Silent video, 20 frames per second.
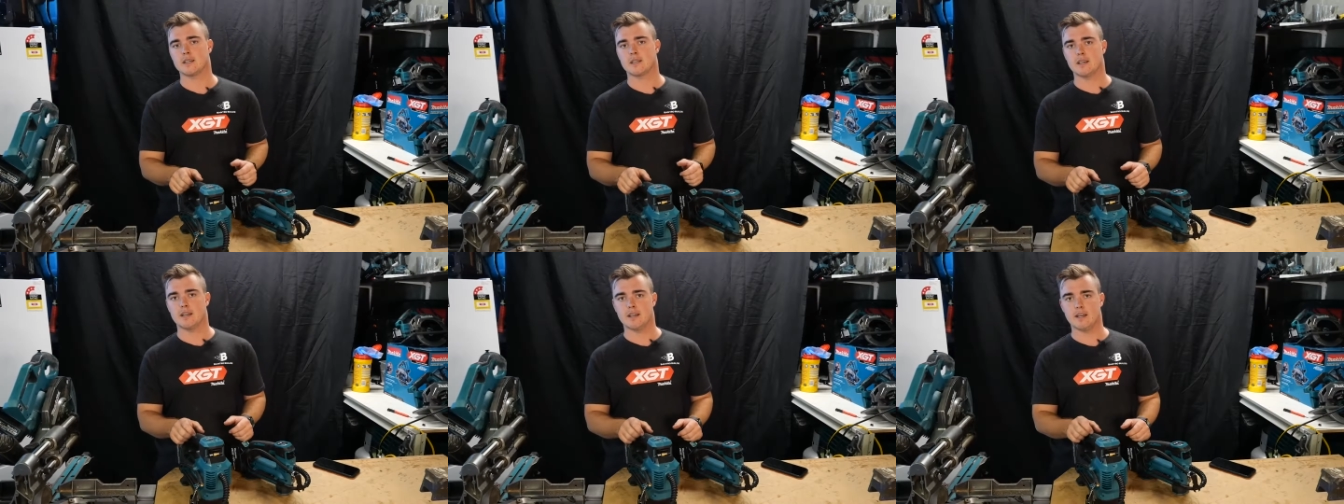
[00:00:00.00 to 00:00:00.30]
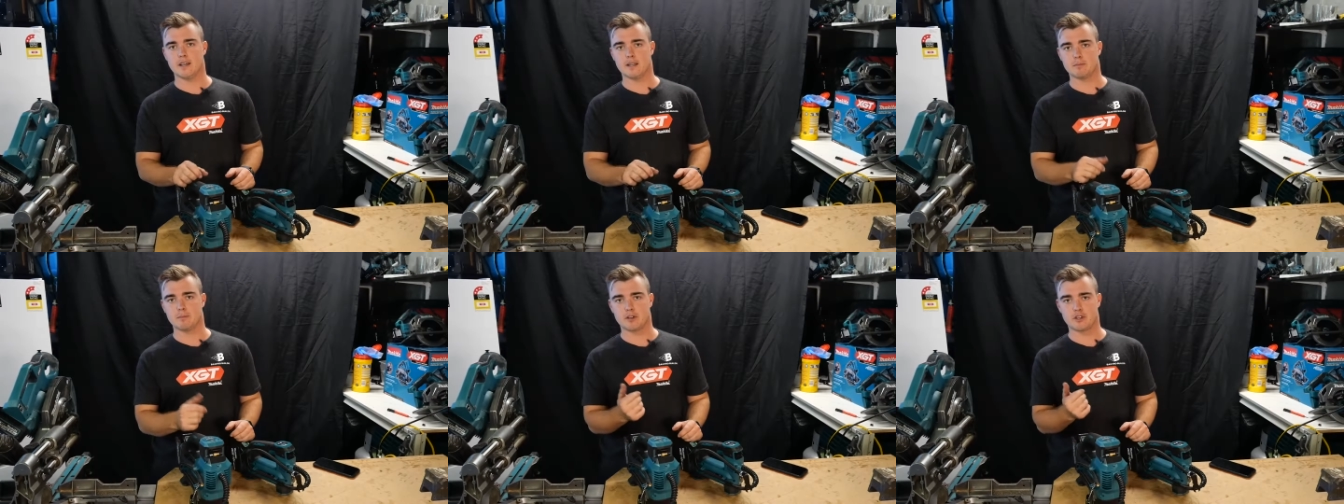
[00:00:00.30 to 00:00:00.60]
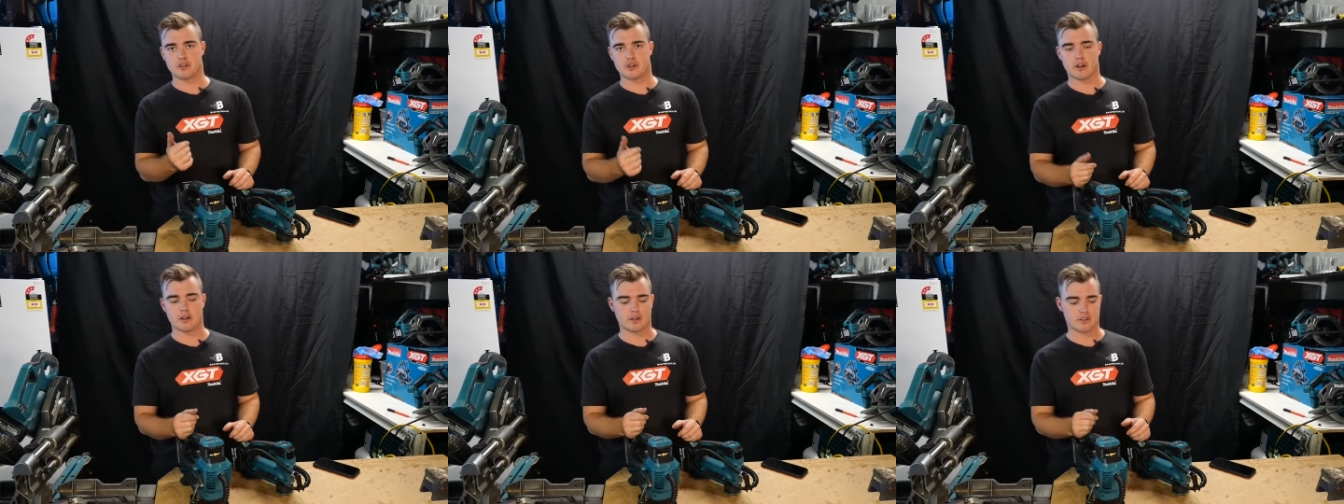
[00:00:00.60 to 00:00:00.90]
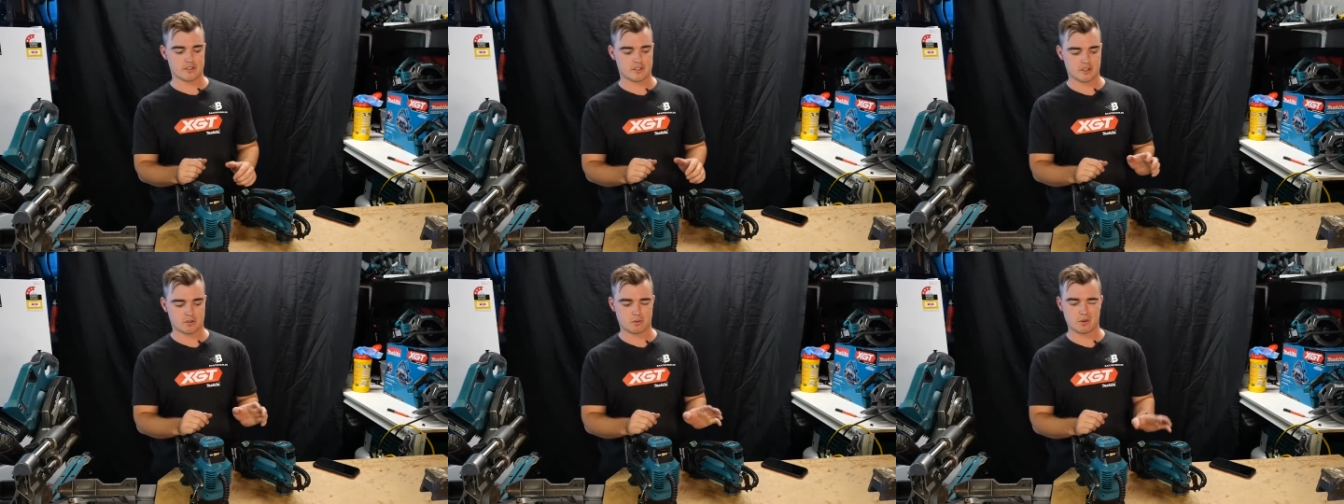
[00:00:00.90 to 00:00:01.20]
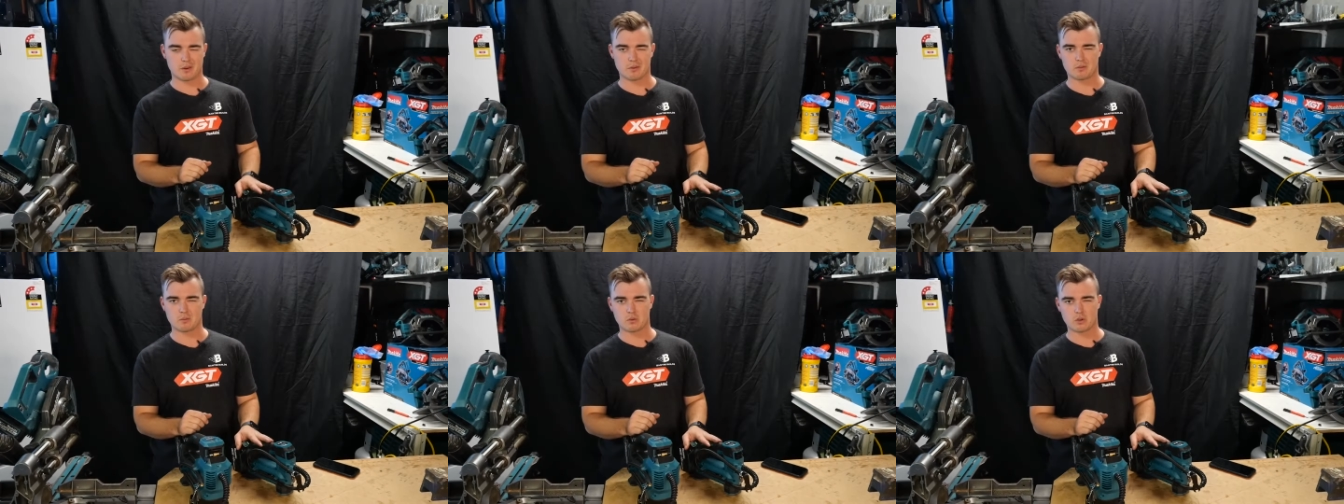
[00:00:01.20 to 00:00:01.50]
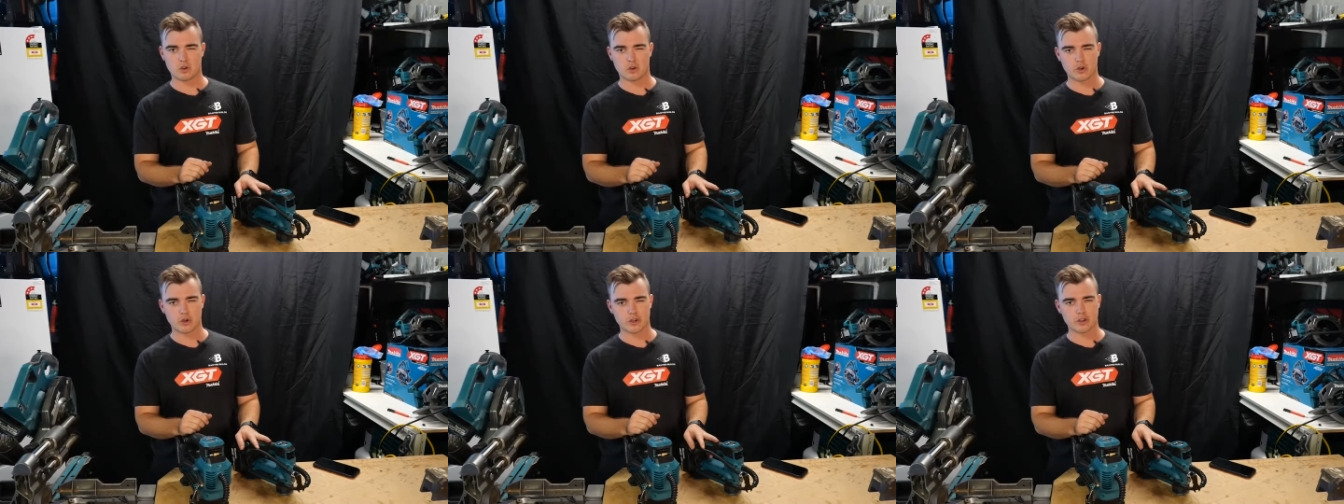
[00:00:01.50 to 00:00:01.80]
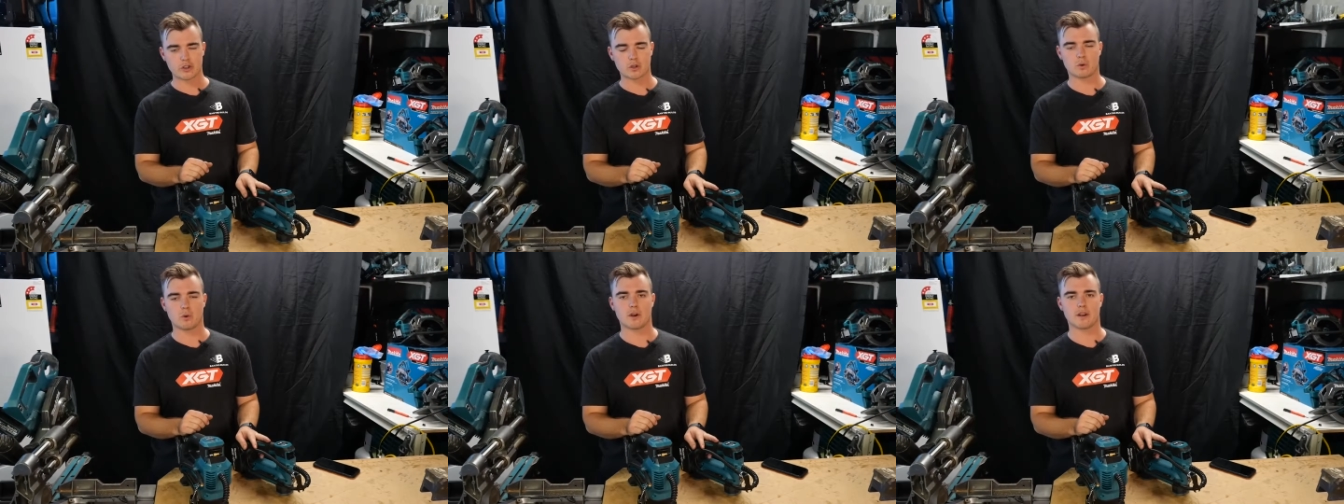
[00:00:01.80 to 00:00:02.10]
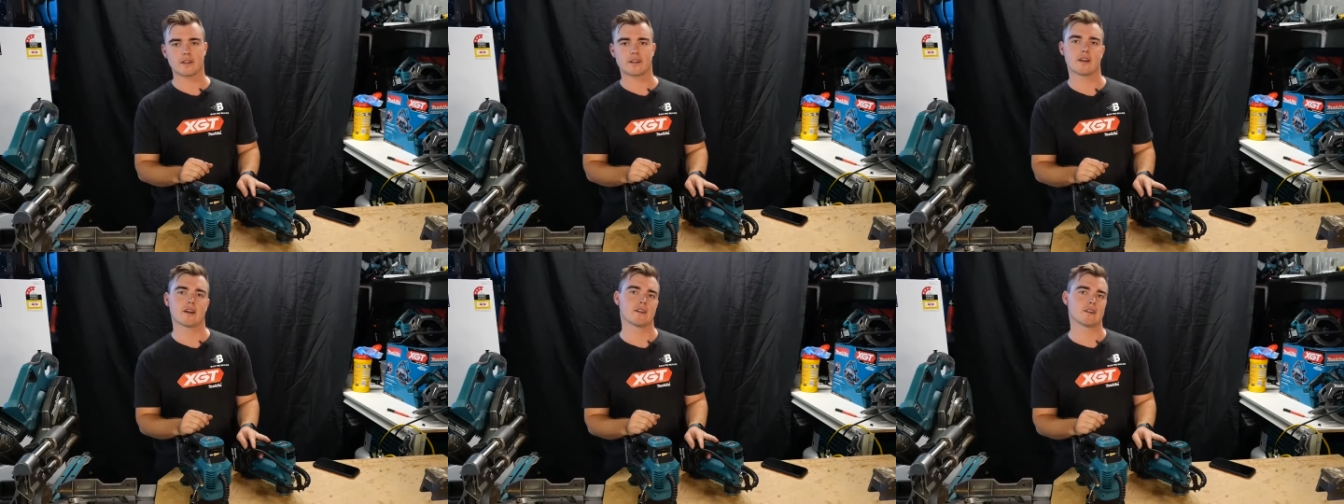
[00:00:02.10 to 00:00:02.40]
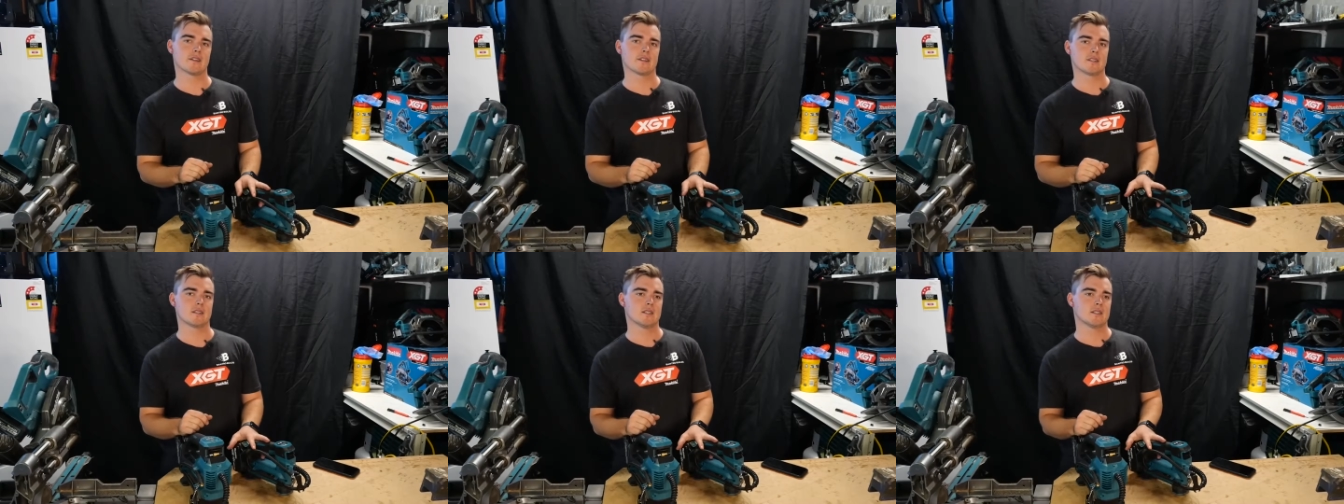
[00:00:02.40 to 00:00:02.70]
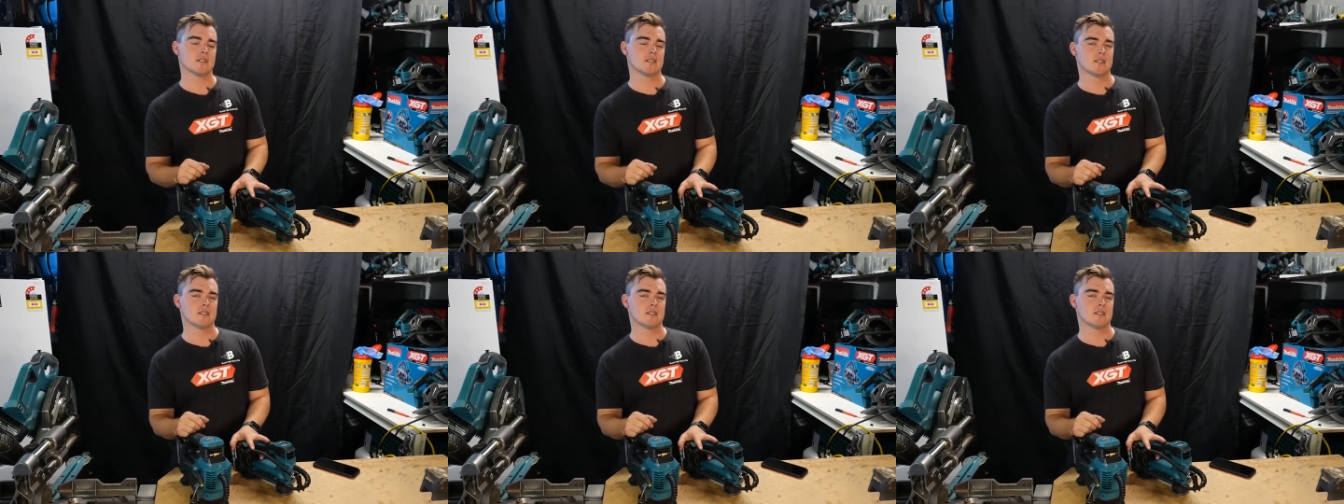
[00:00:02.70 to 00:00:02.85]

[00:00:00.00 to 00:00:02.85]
and my truck because this one couldn't quite cut it.